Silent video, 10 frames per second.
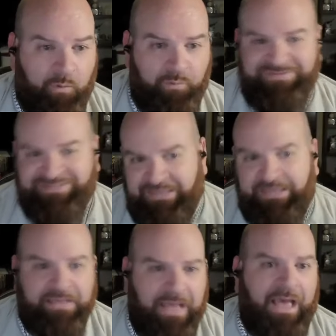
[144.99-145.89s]
but we've
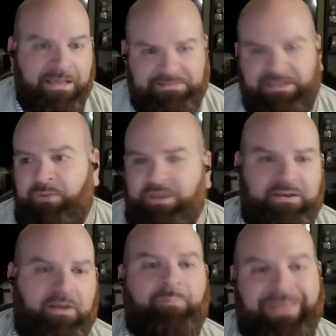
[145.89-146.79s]
seen guys that we
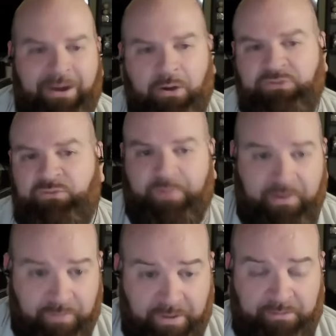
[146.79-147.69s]
could compare to
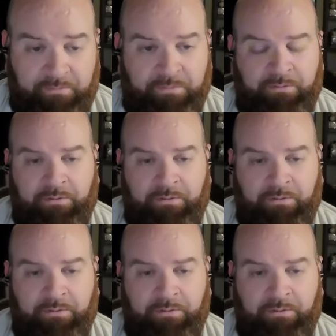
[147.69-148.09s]
Dwayne Wade.